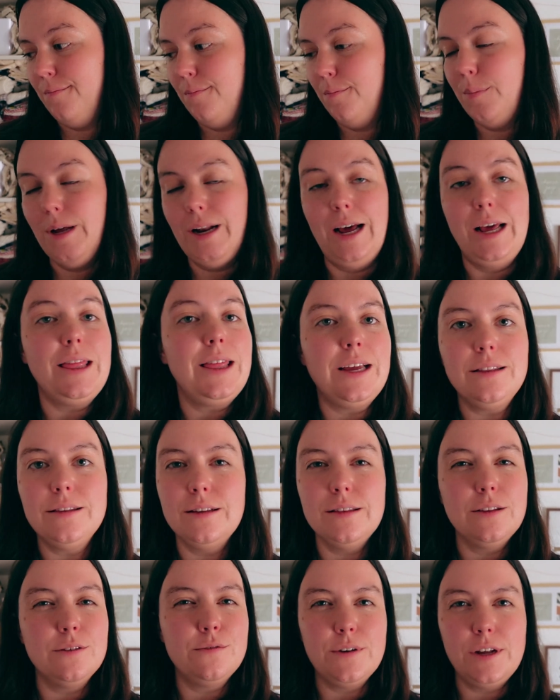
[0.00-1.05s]
but I think
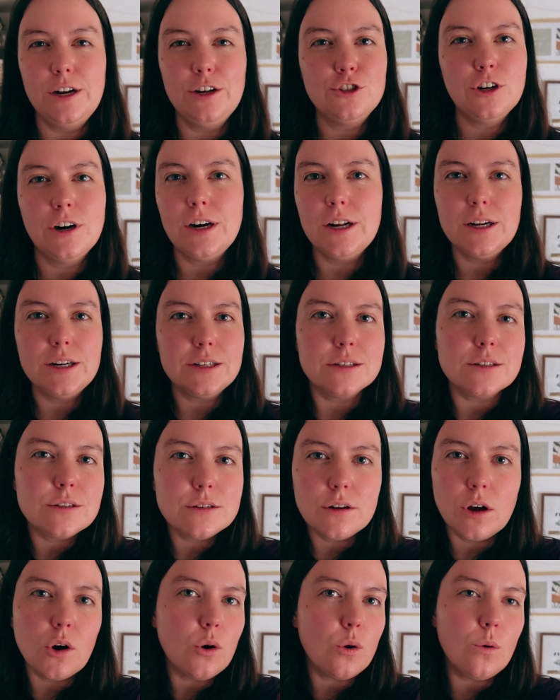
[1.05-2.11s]
that the finish on it is
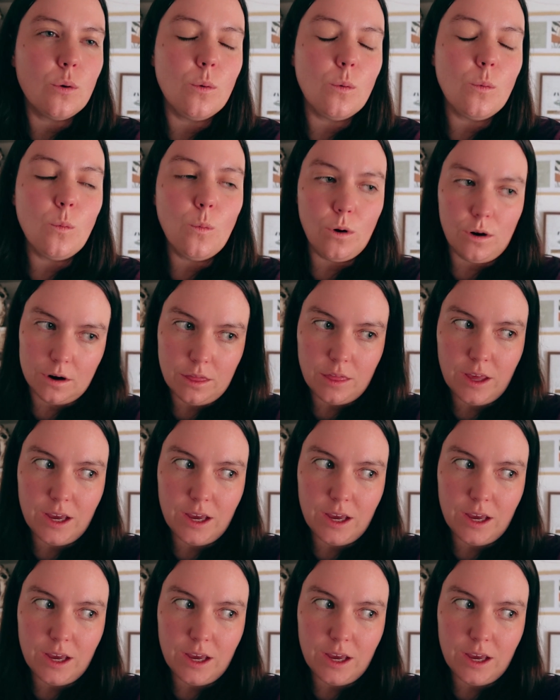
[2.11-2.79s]
so worth